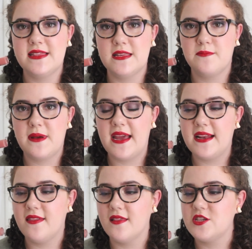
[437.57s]
Lip
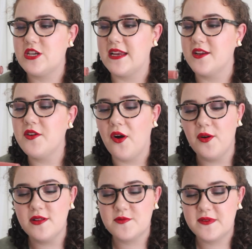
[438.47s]
Paint in the shade
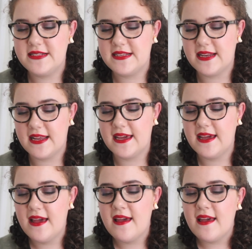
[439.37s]
Goals recently.